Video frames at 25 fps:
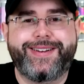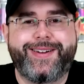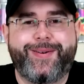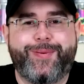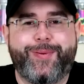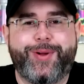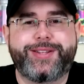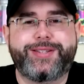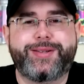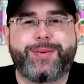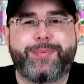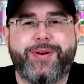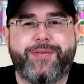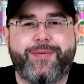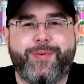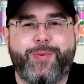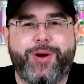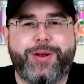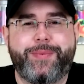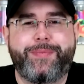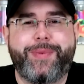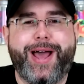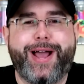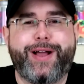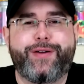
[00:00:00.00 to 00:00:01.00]
What's up
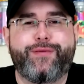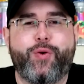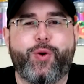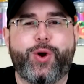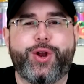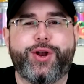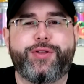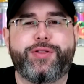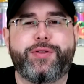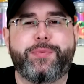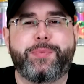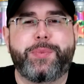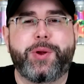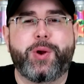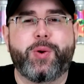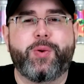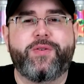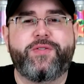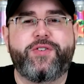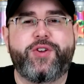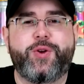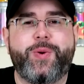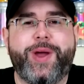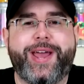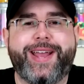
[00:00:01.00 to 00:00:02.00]
everyone, back for another beer
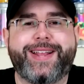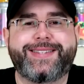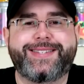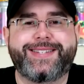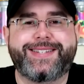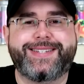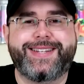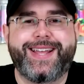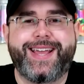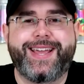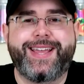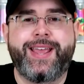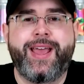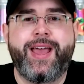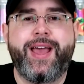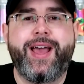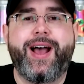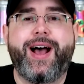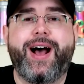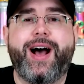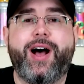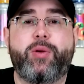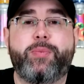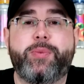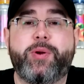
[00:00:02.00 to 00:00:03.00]
review, and today
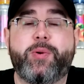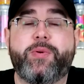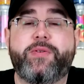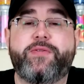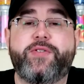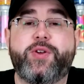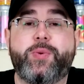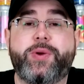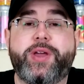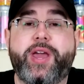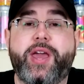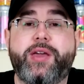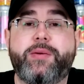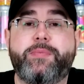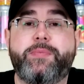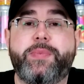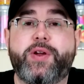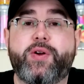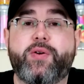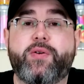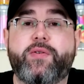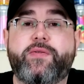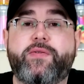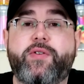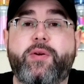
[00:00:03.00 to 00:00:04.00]
I'll be reviewing a
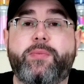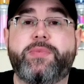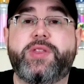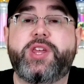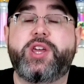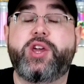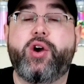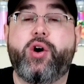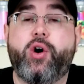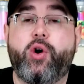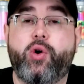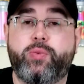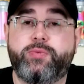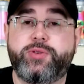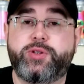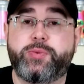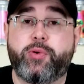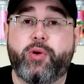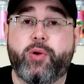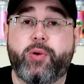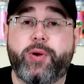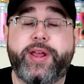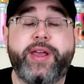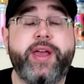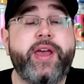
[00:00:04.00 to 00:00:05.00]
beer from the HOMES
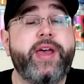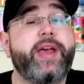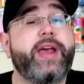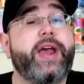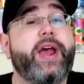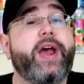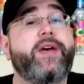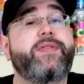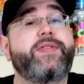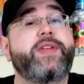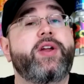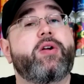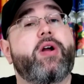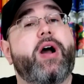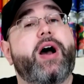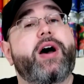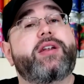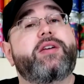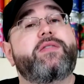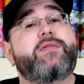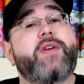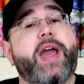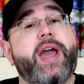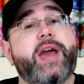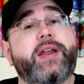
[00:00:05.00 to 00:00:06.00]
Brewery, and they're out
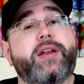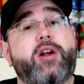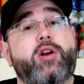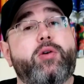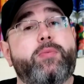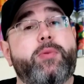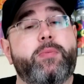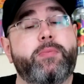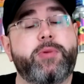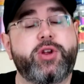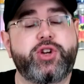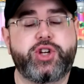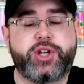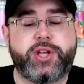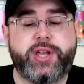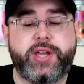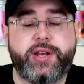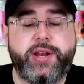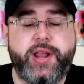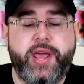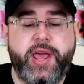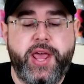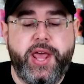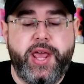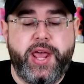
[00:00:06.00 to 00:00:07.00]
of Ann Arbor,
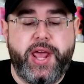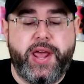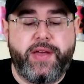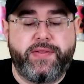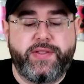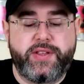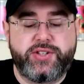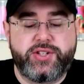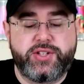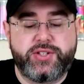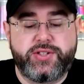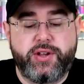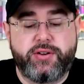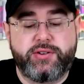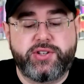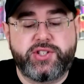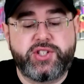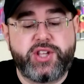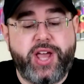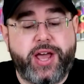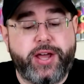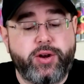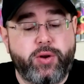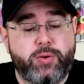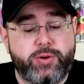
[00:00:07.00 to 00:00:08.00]
Michigan, and this is their
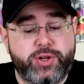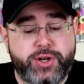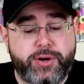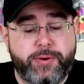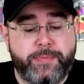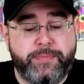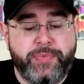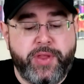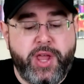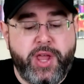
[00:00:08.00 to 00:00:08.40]
Cynosure.